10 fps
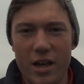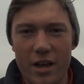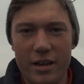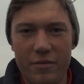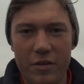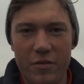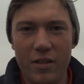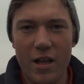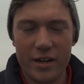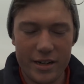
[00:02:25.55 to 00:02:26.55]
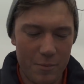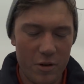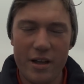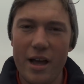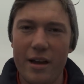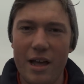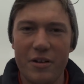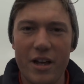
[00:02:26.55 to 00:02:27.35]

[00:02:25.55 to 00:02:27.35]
So if you feel like it, come on down and have a